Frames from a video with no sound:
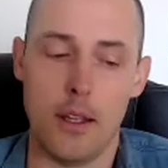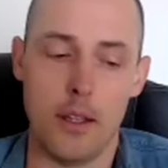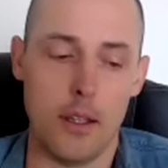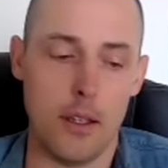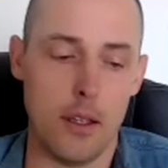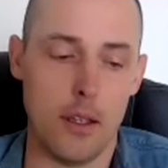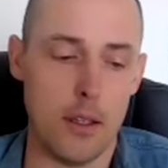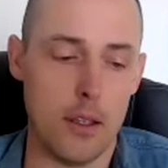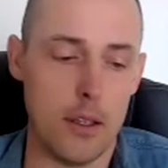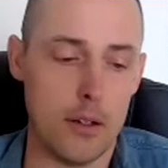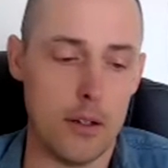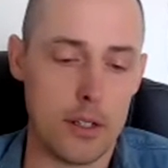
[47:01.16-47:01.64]
the
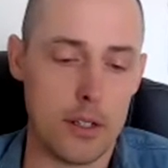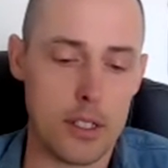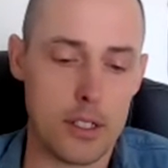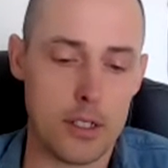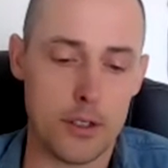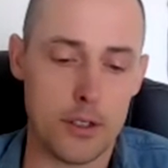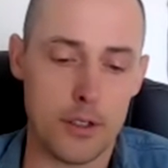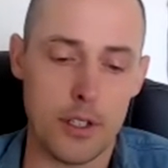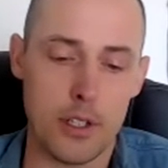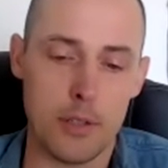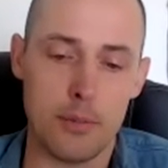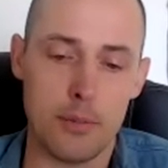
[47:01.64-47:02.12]
other
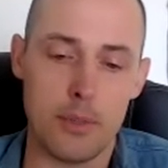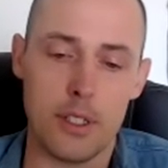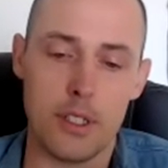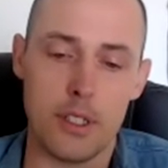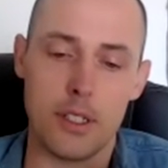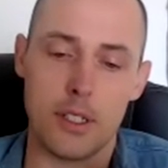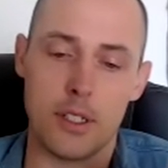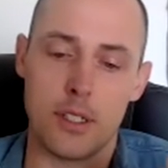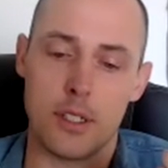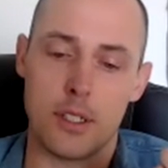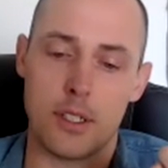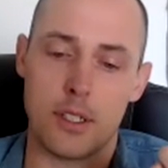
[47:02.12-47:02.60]
extreme
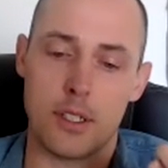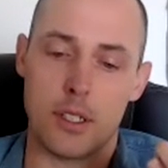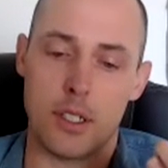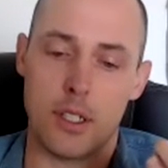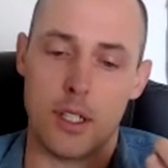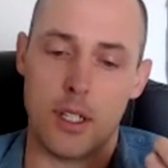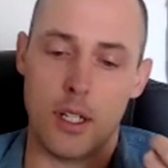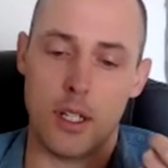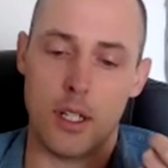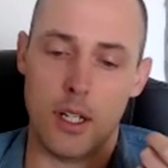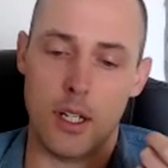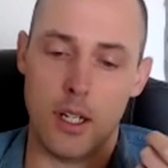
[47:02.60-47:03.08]
is,
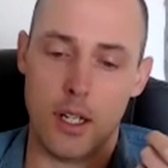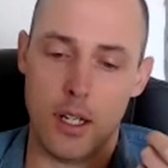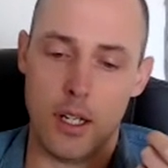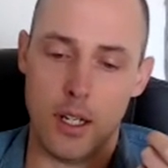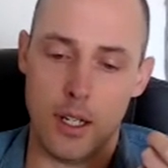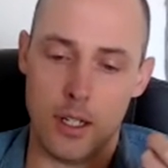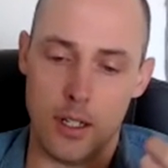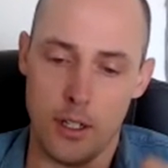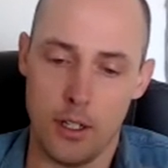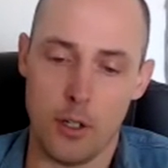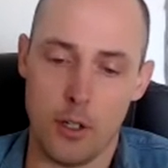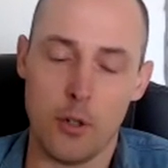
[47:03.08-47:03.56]

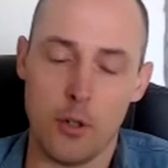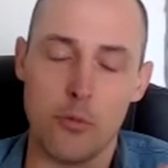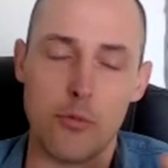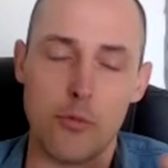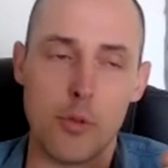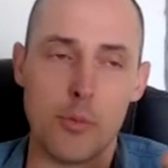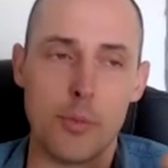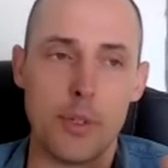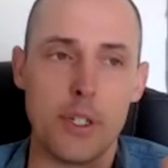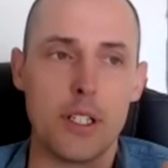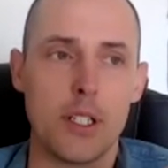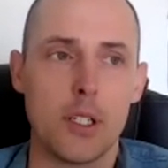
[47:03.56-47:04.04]
and I know I'm
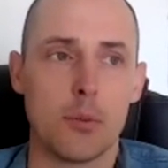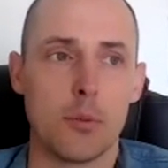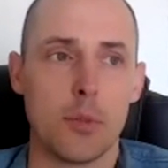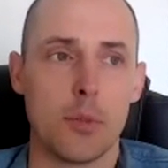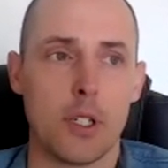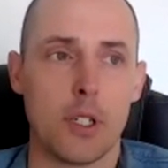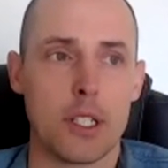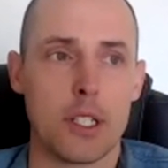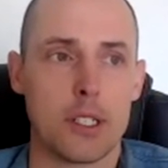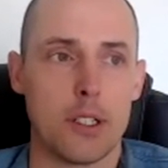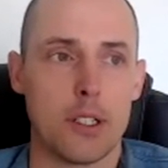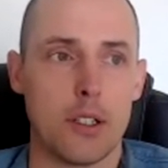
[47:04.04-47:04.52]
repeating
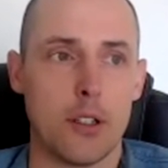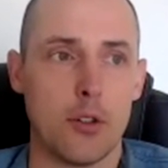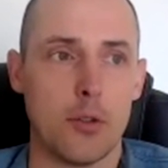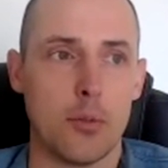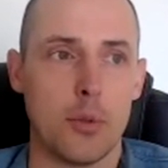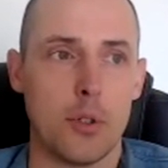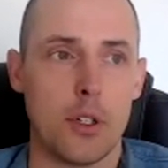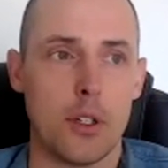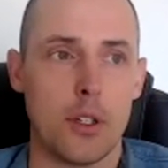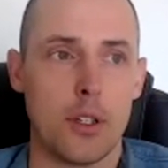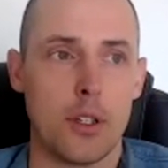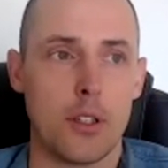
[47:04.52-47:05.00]
myself,
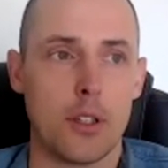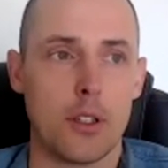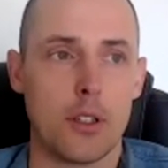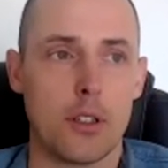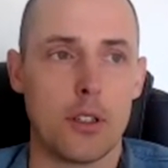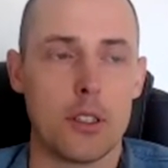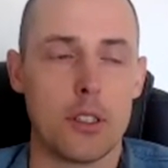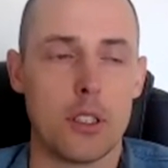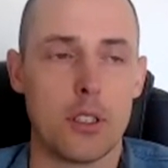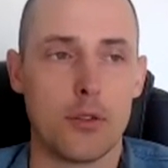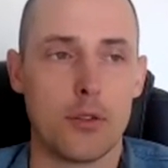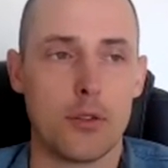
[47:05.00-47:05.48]
but I think
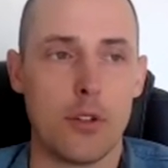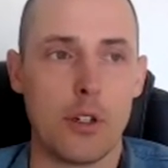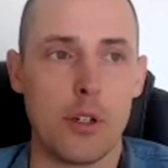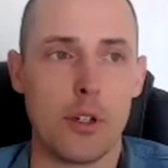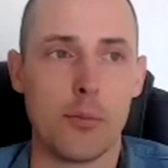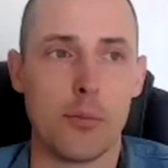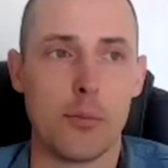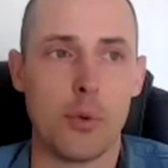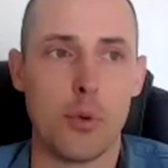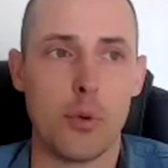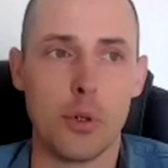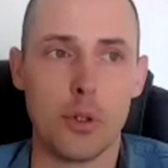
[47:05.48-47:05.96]
this is very
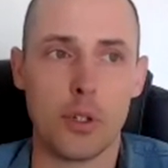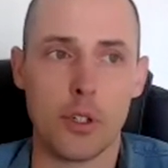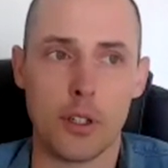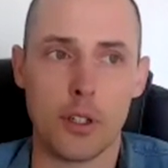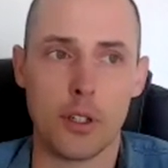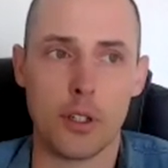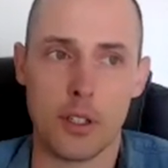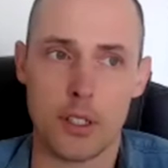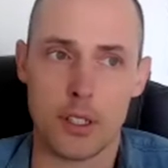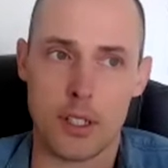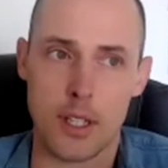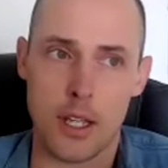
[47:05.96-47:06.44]
important,
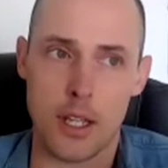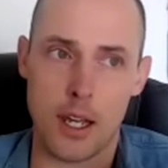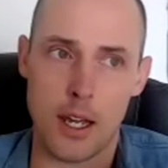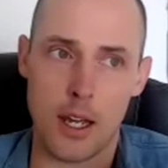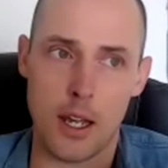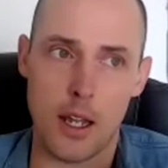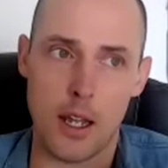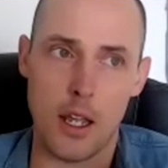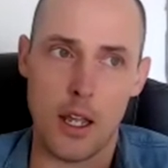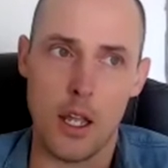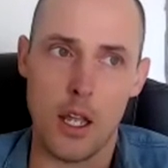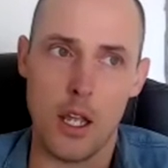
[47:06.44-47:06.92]
is that
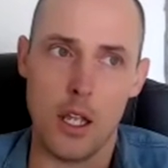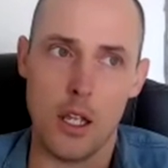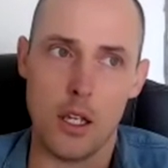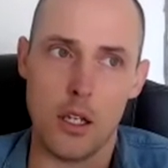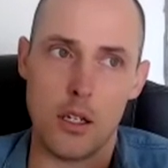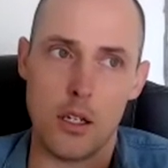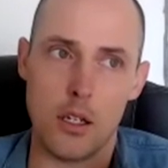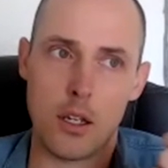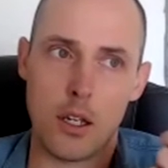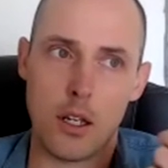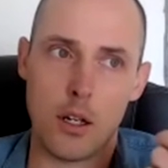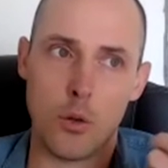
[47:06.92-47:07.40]
you
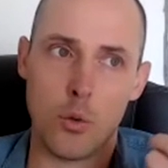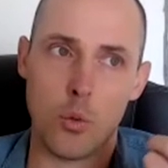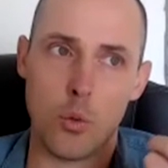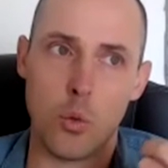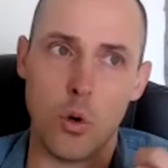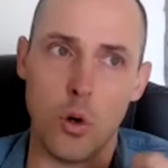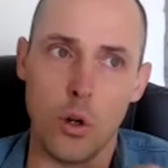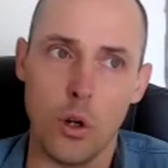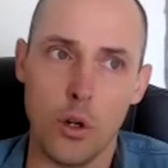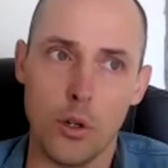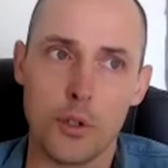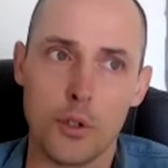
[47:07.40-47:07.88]
kind of
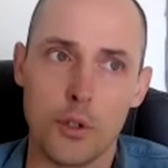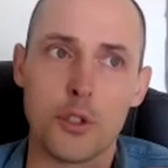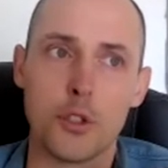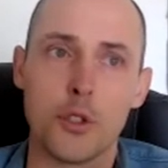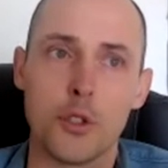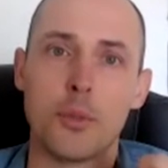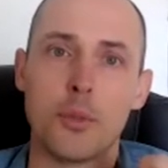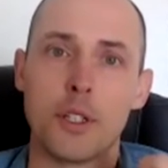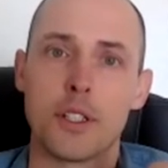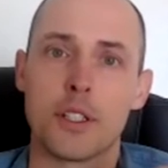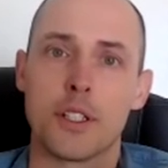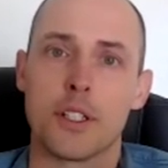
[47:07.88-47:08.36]
wallow too
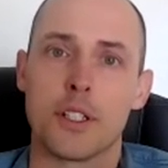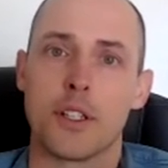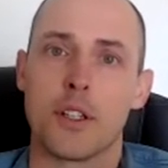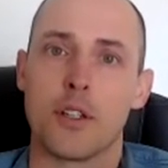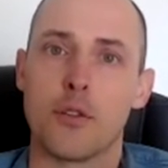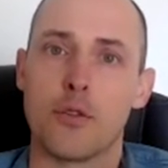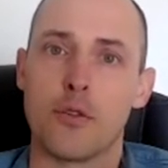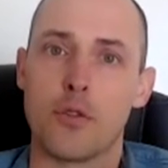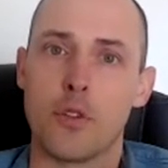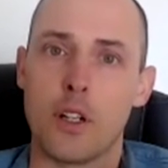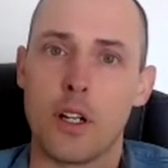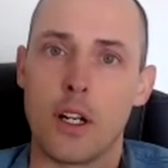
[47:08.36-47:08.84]
much in the
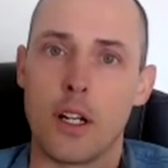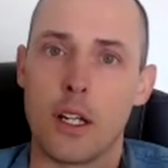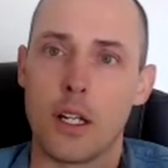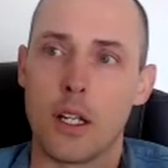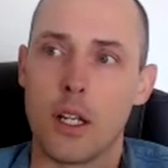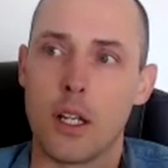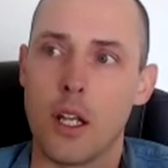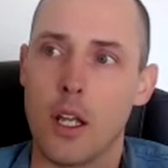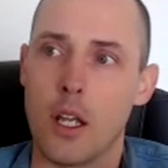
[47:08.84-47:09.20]
feeling,